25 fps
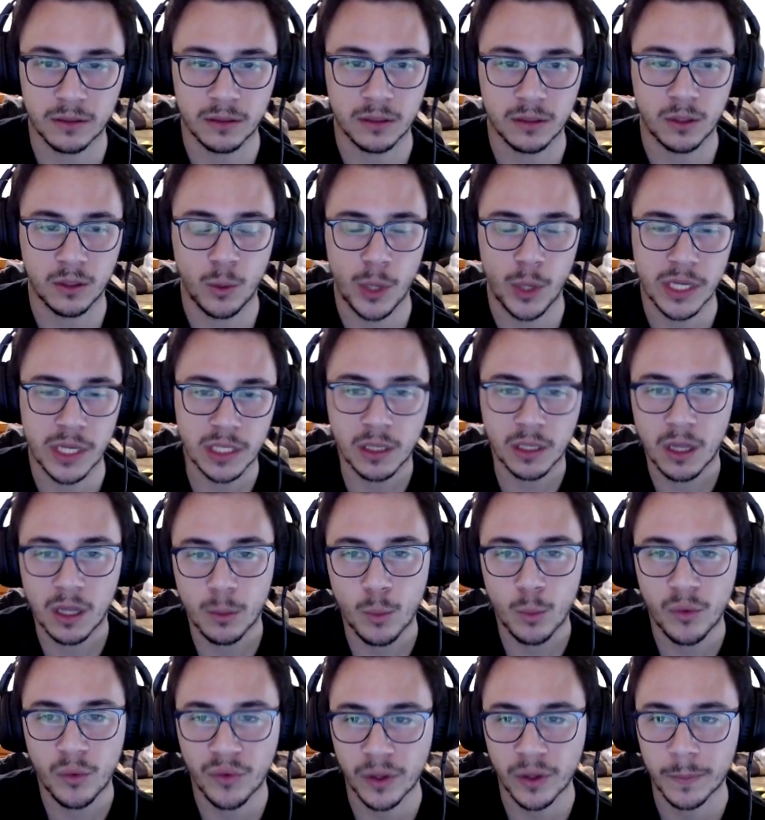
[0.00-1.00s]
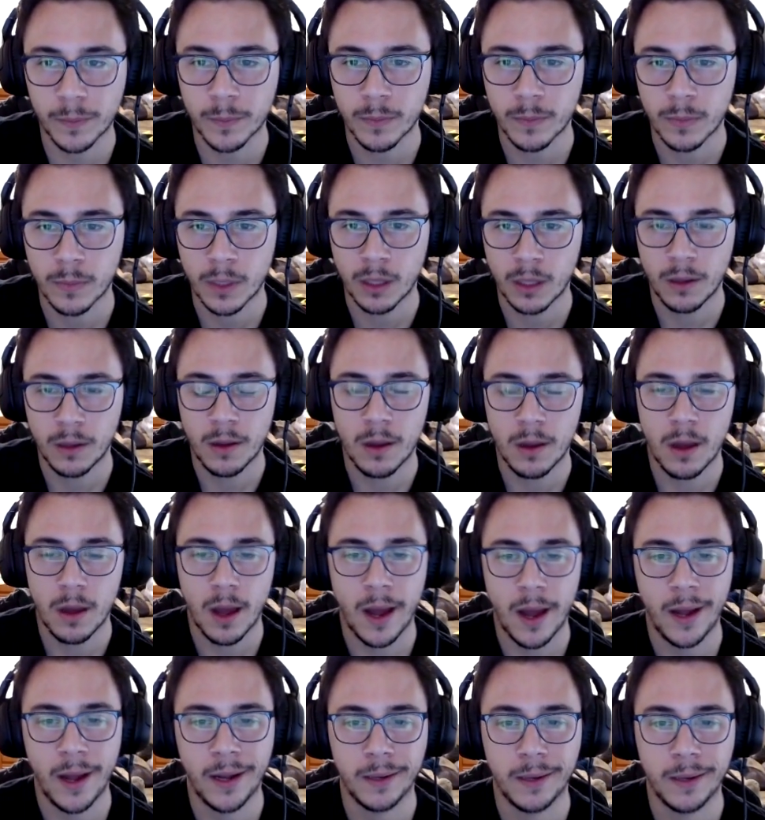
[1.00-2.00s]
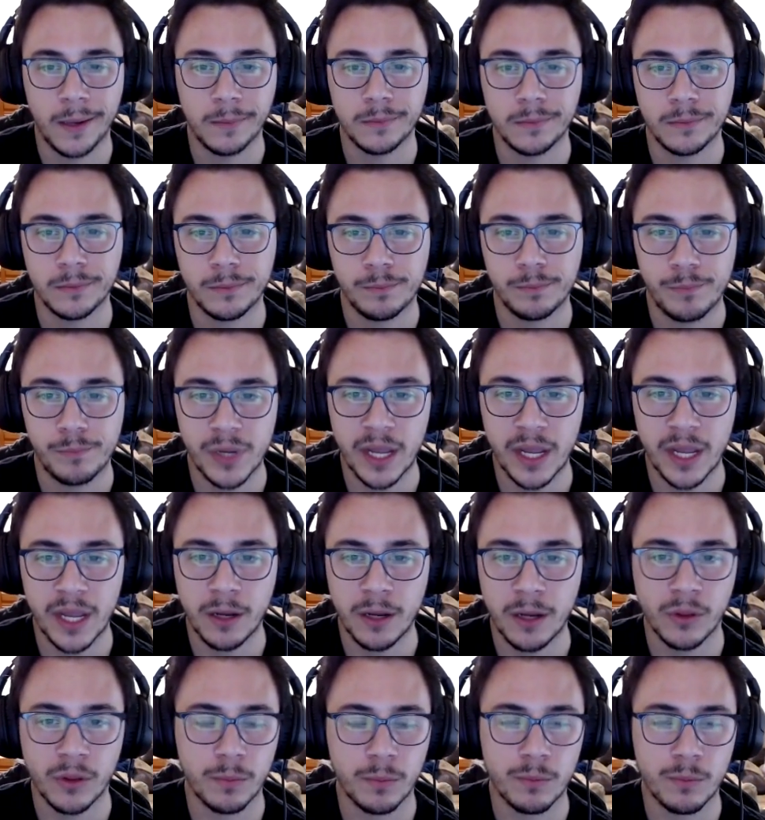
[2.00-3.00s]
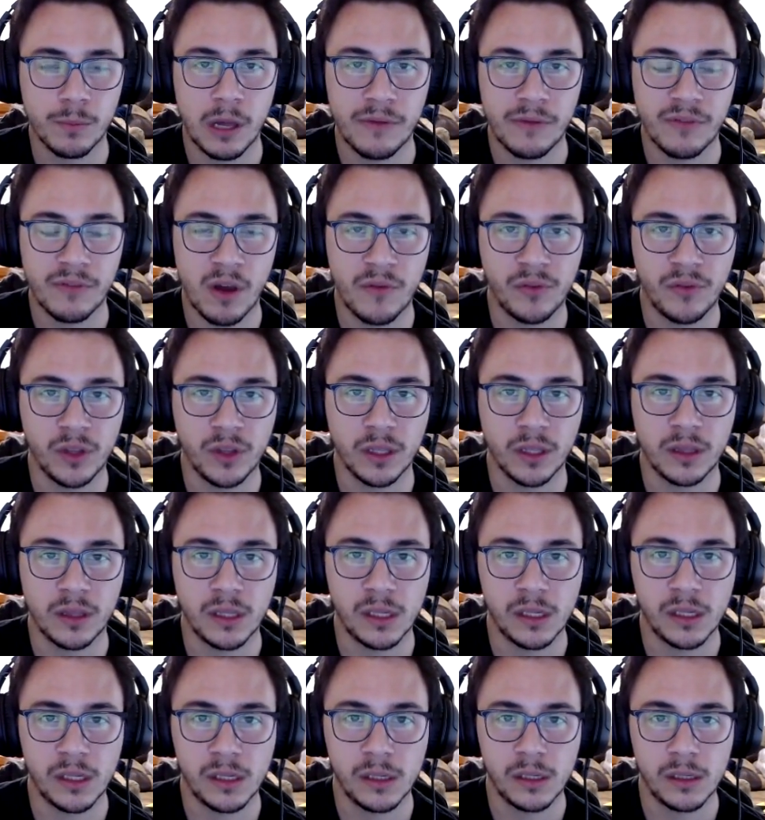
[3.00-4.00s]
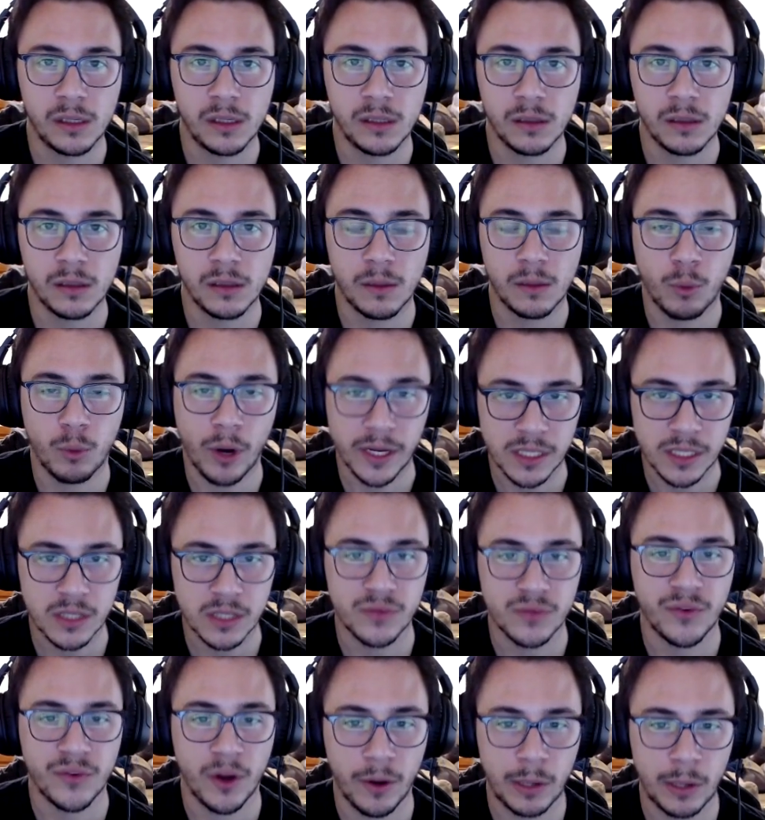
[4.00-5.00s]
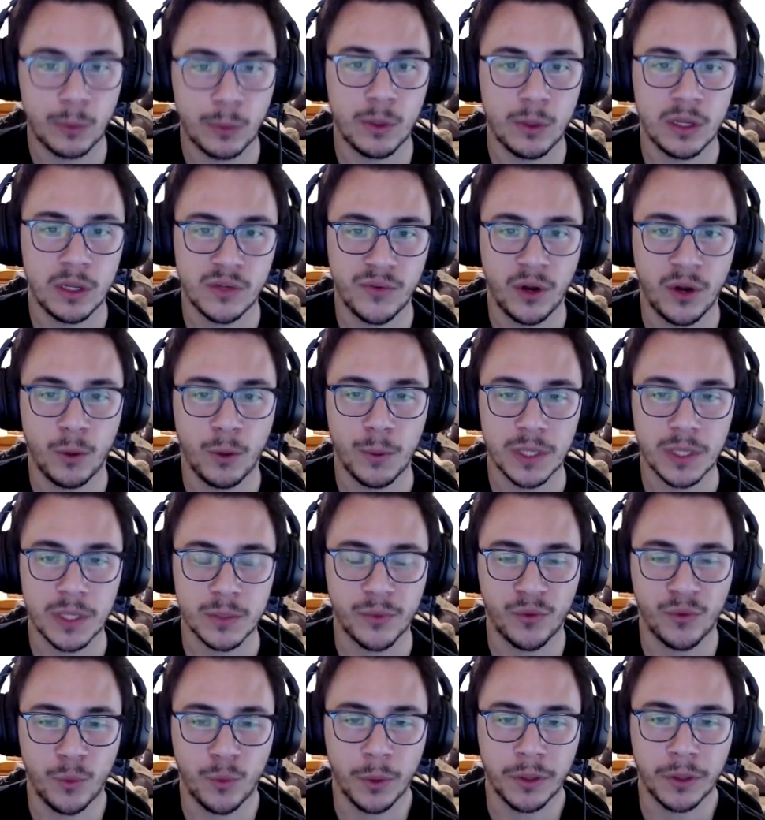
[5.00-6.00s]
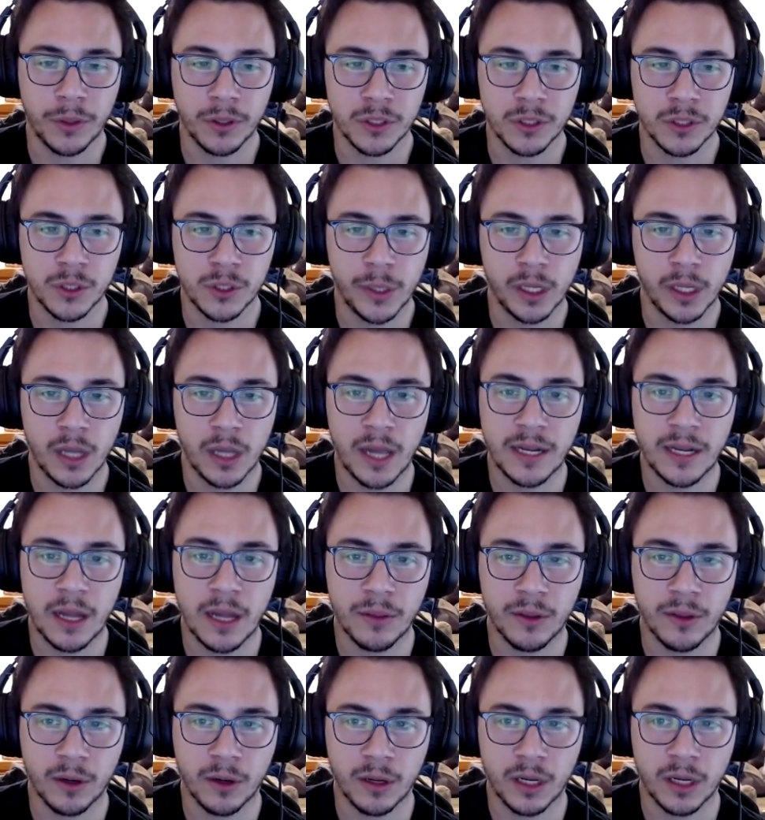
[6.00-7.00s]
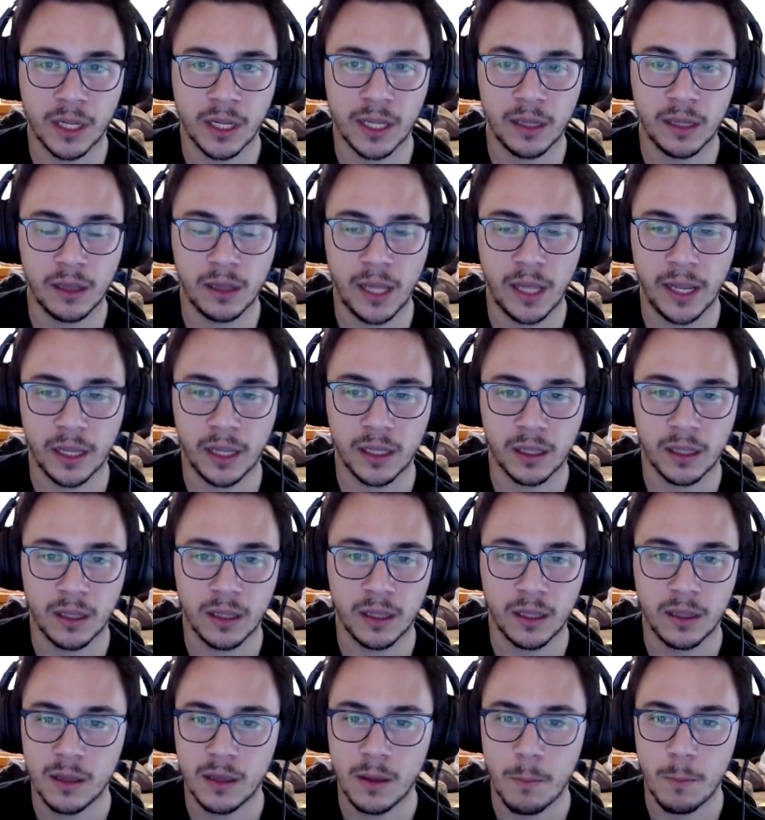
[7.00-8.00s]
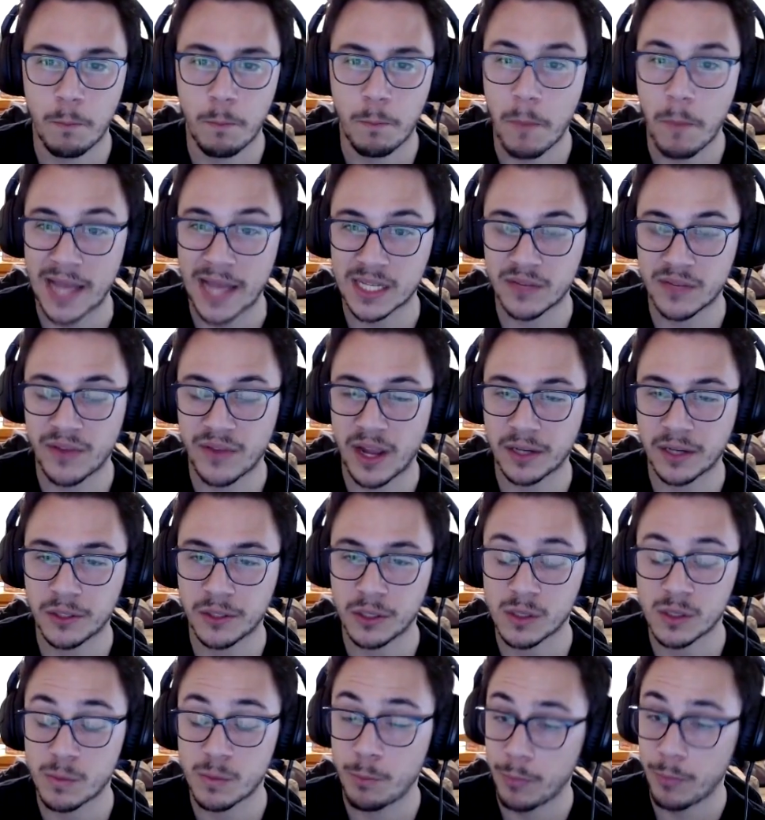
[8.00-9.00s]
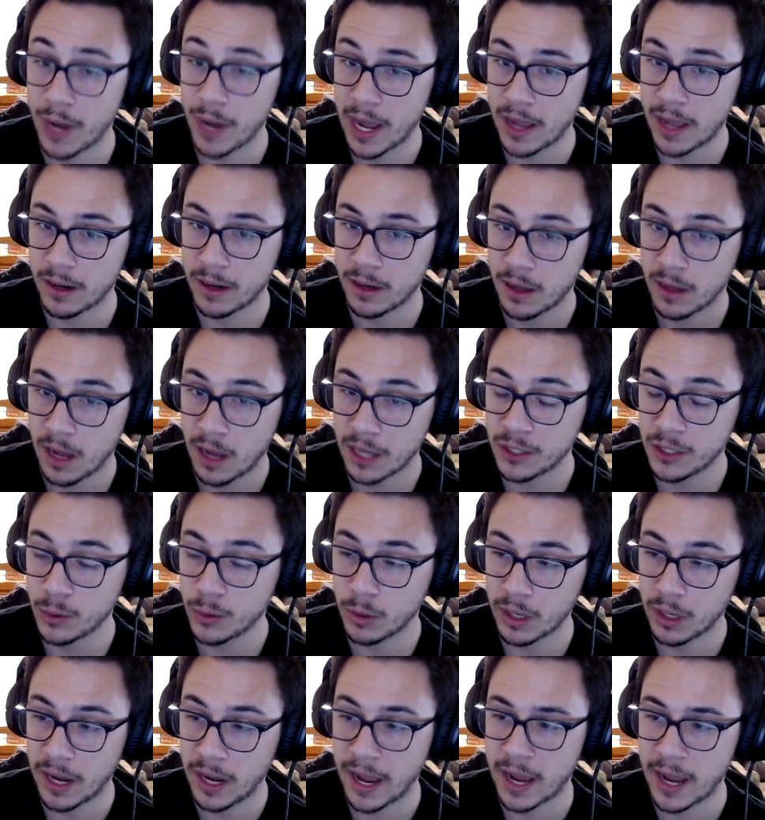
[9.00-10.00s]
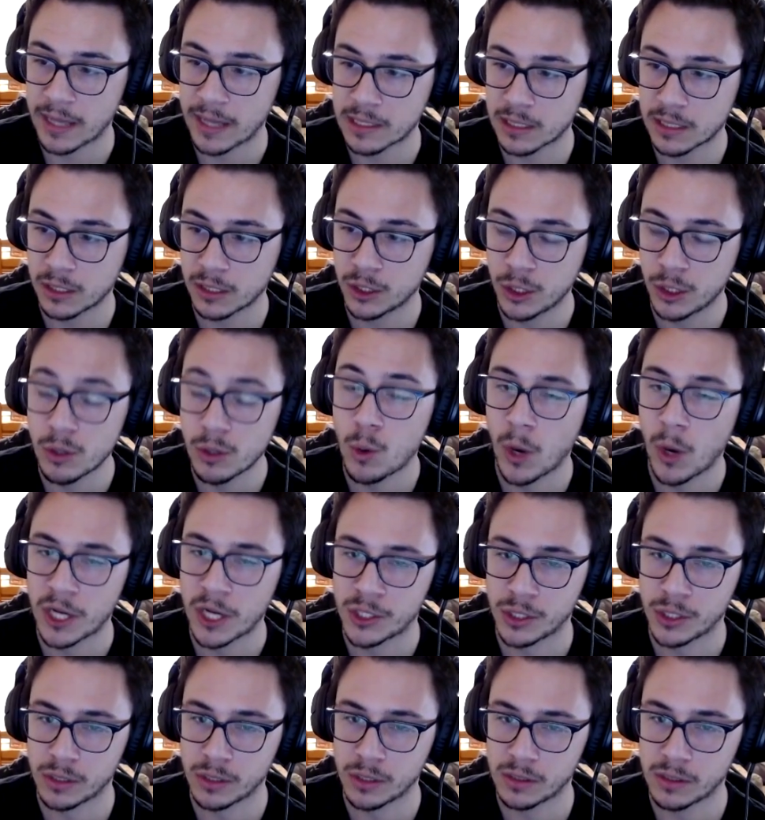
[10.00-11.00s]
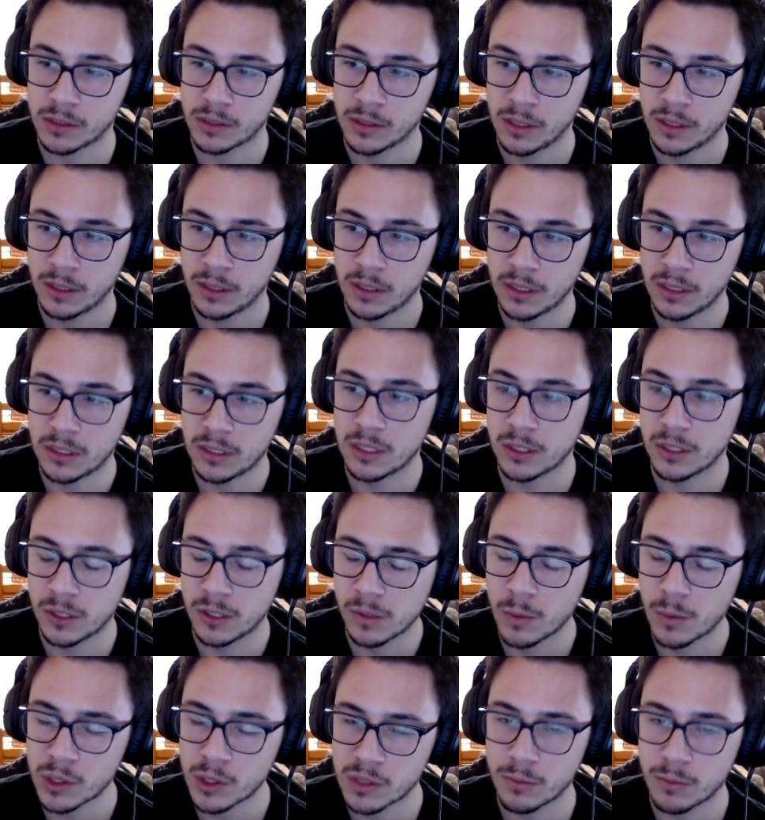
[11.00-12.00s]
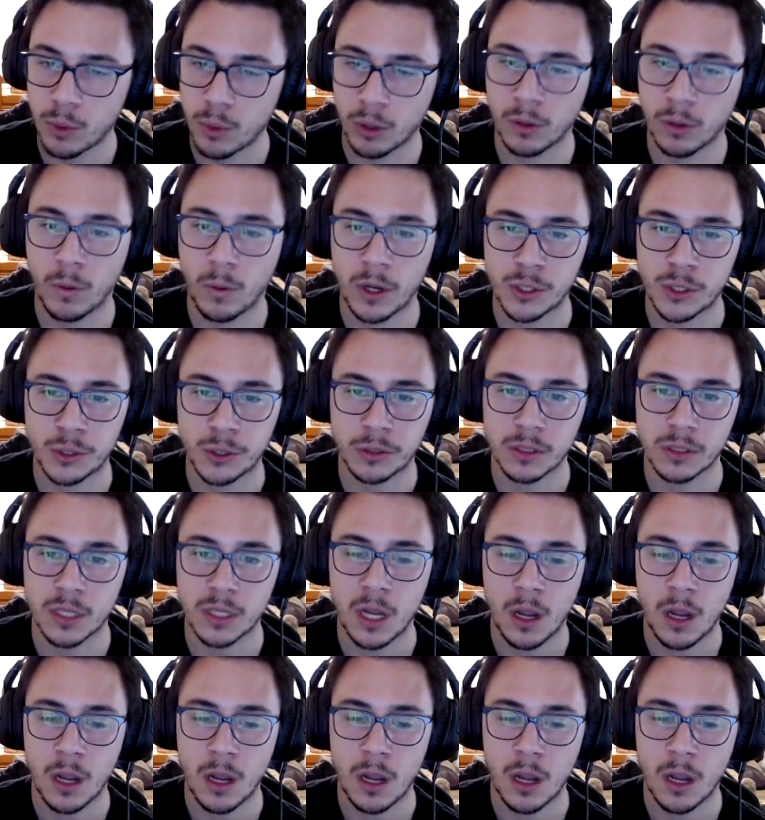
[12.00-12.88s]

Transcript: crazy long movie. But yeah, no, I feel like the price is very reasonable for what they're doing. I doubt they're going to get like massive actors, but I do want to ask 2 questions. Is the 2 most important questions.